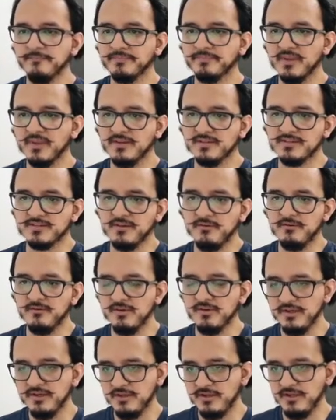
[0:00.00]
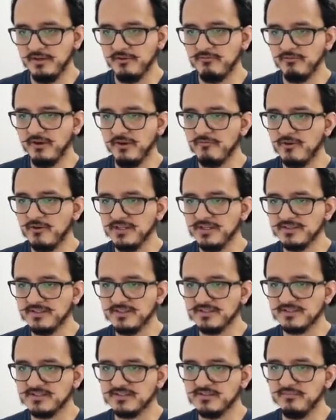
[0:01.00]
So if we want
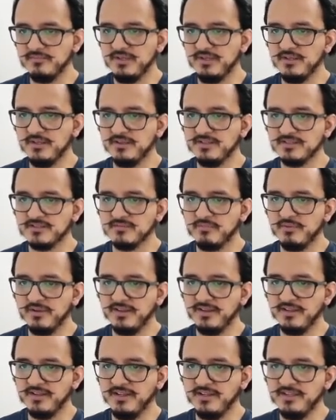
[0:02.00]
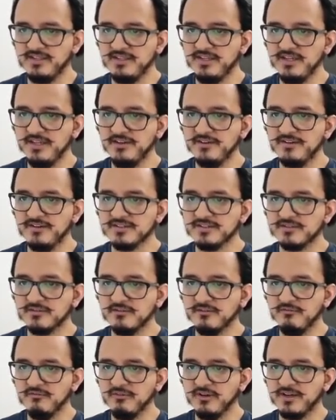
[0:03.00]
this to be displayed in years,
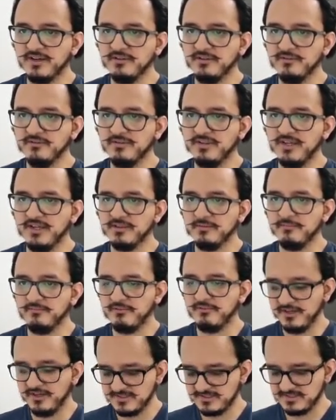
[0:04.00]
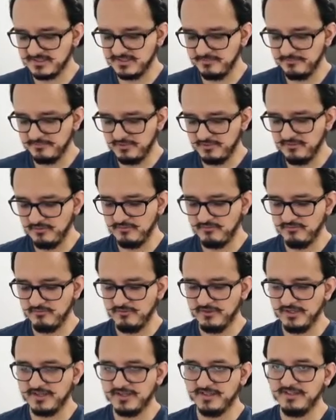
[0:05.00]
we can do that pretty simple.
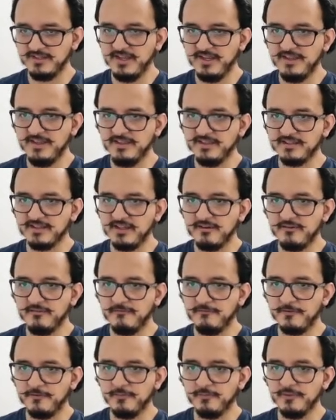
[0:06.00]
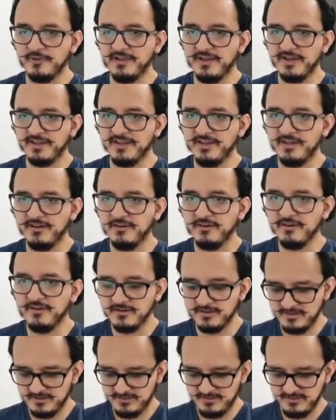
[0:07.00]
We can edit our formula here,
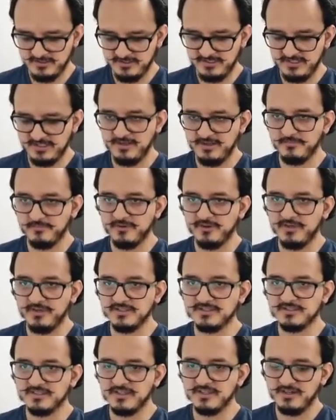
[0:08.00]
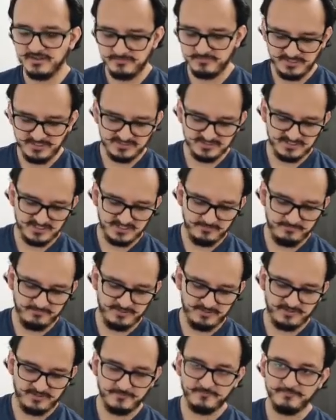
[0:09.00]
and I'm gonna start by
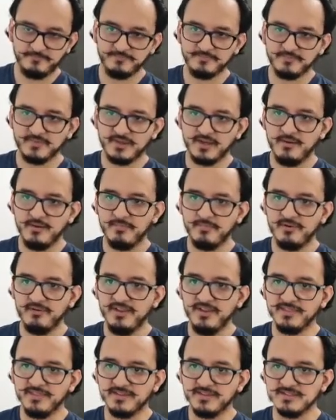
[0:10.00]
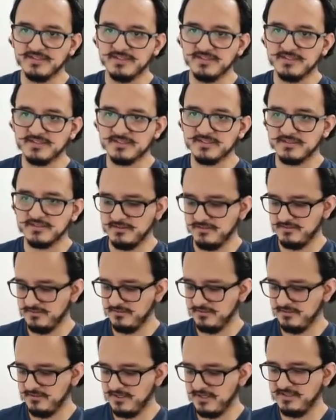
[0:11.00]
typing a parenthesis
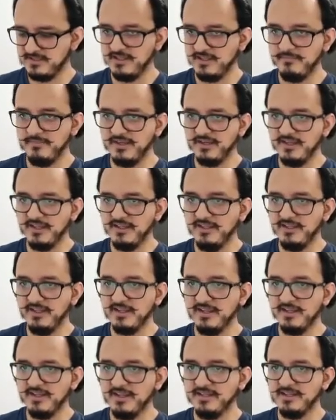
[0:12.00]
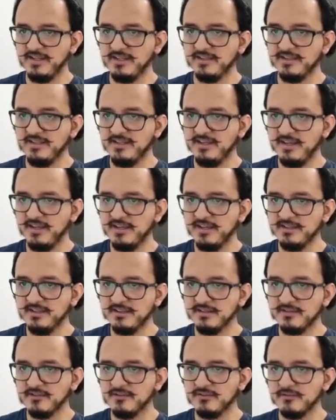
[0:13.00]
at the beginning and at the end
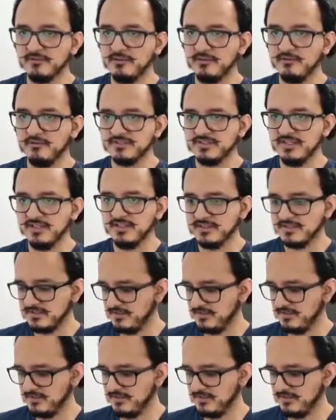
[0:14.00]
to close it,